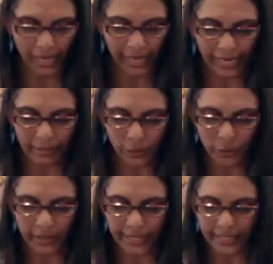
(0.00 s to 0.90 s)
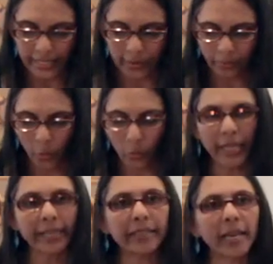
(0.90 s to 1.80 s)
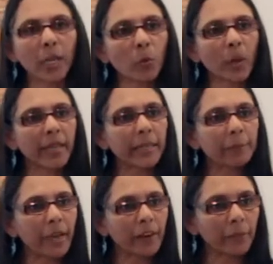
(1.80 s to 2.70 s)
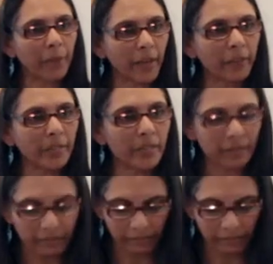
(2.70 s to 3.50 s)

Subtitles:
aim to taste more like their aquatic parent?